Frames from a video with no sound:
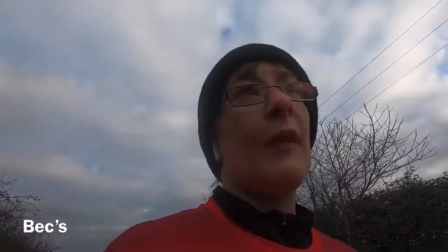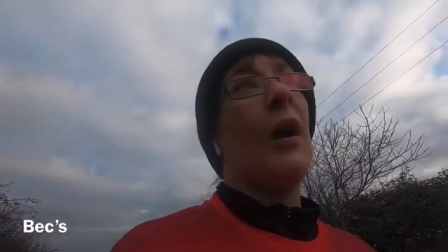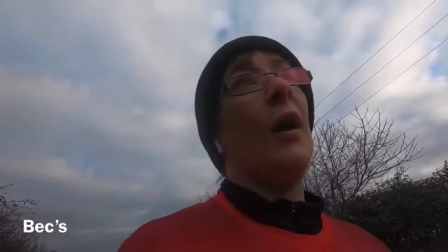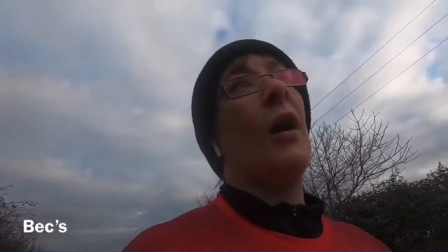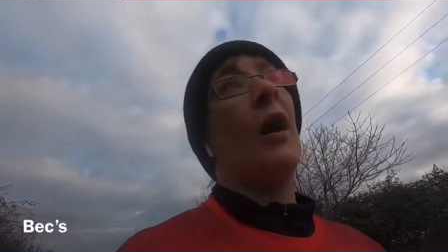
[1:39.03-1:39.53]

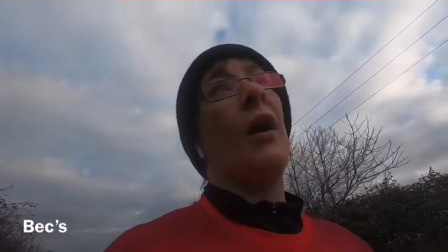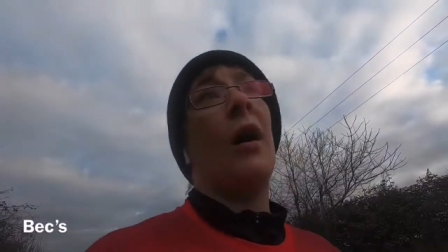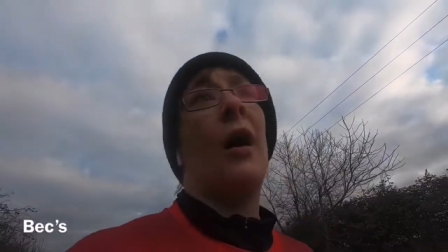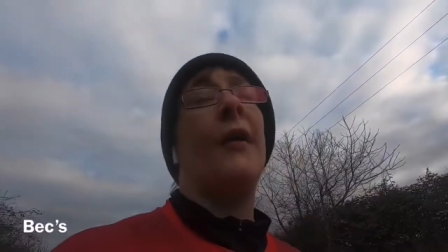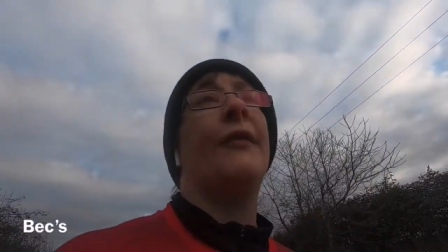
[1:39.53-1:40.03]
uh,
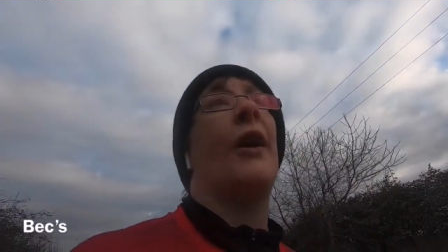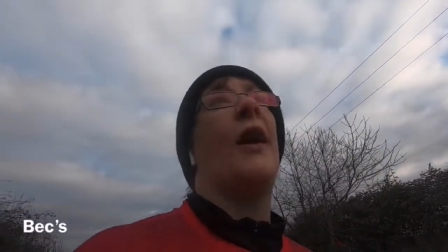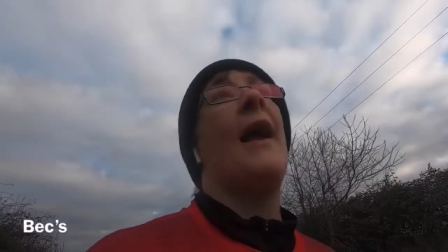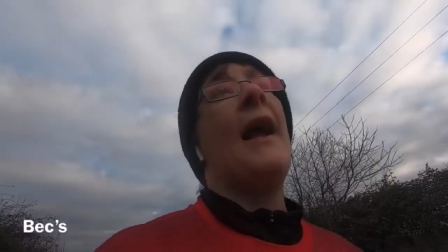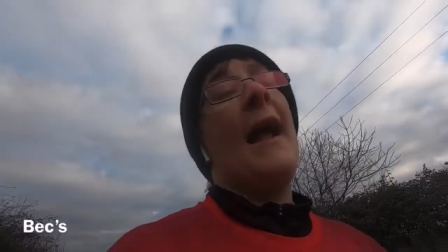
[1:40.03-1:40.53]
I've
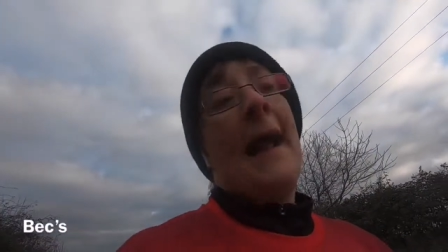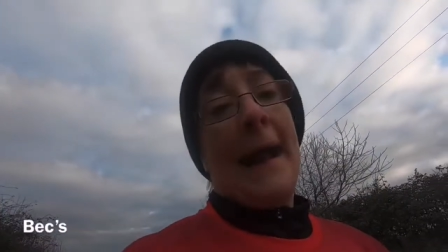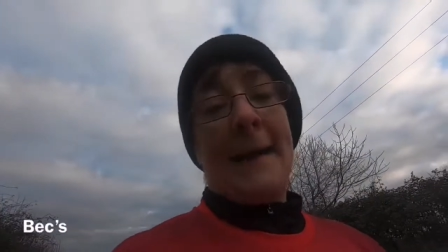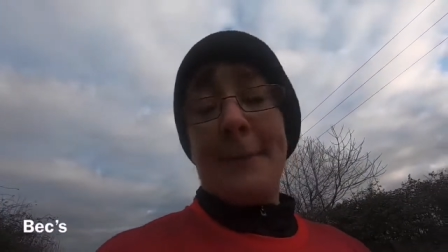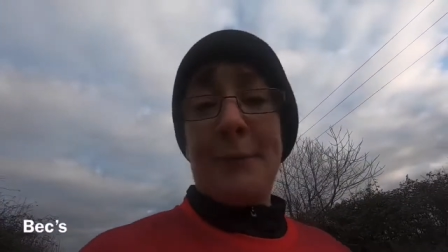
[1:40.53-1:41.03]

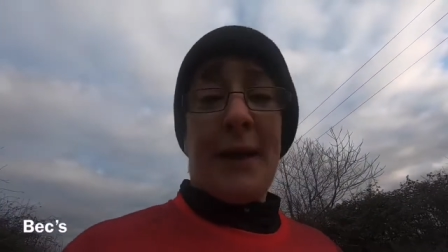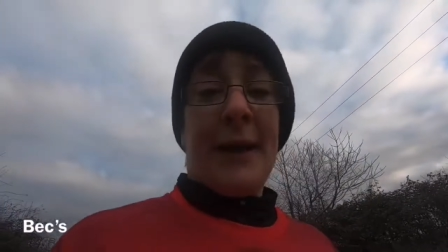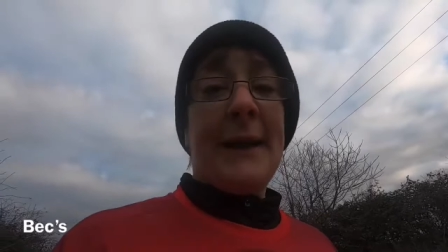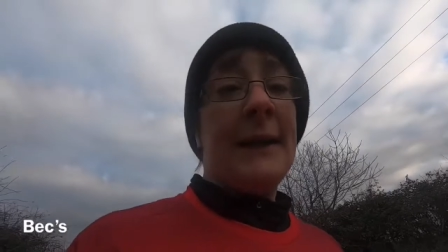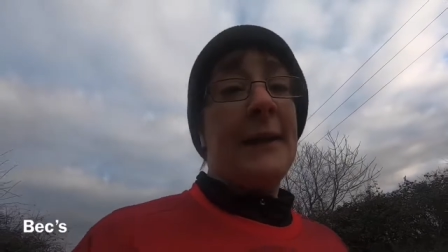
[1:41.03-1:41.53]
and
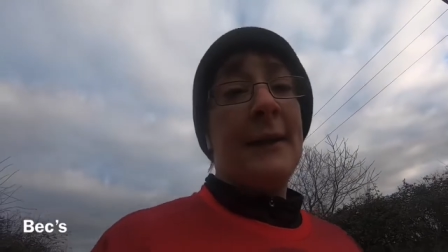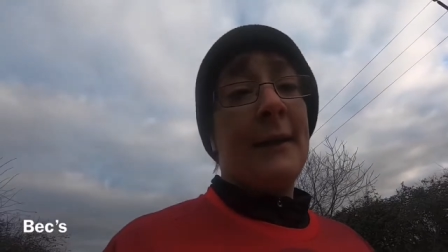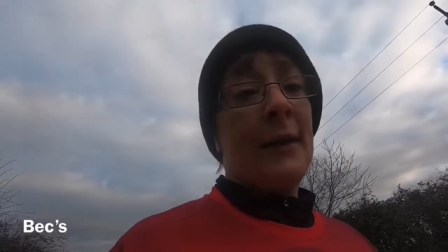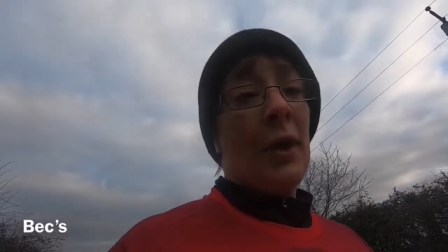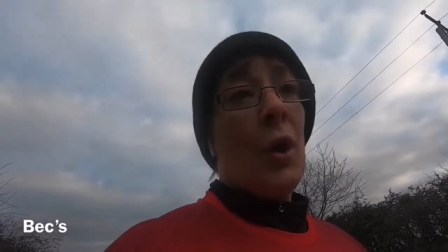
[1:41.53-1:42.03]
B
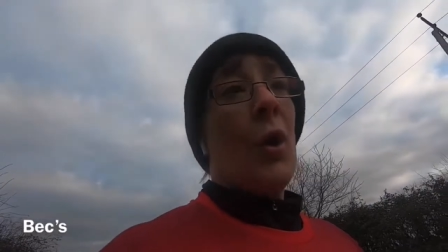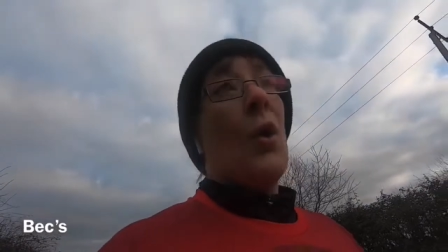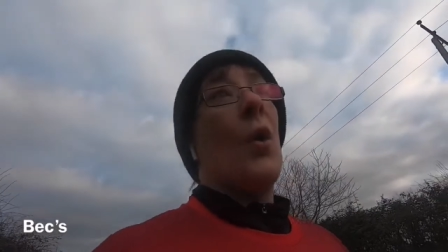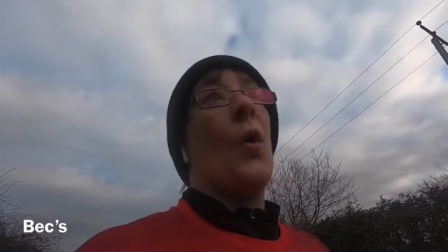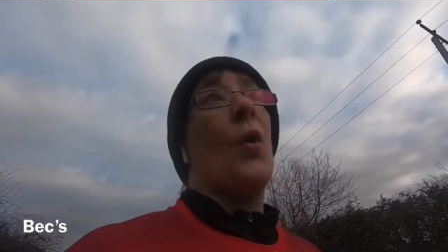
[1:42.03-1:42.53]

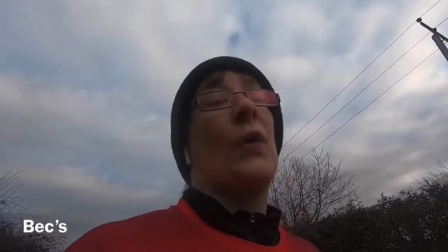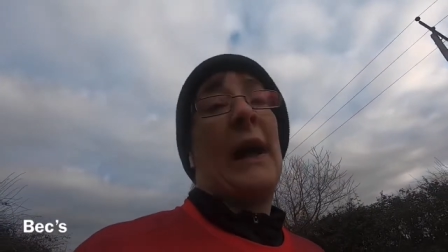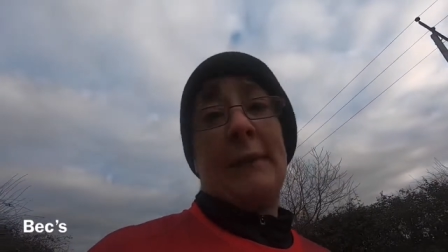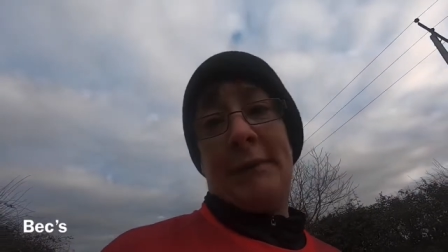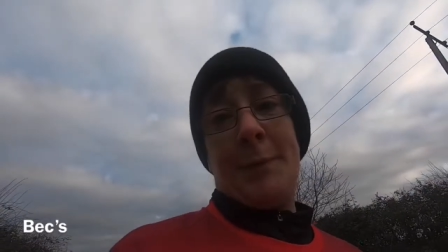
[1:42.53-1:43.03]
or
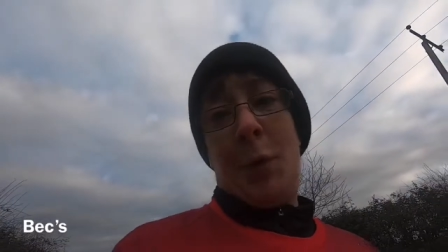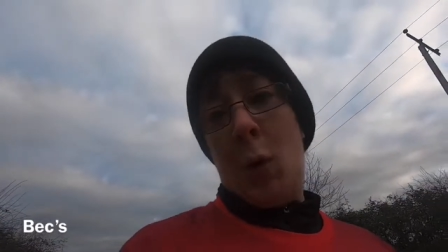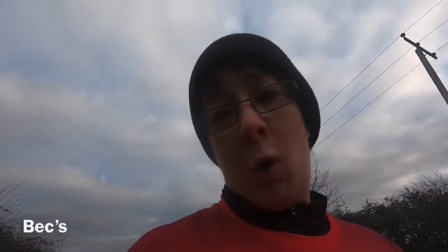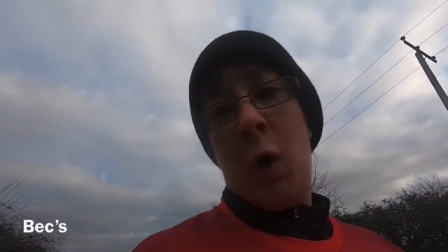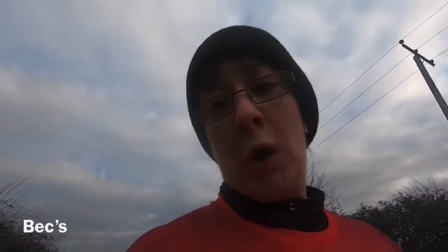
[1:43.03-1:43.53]
more.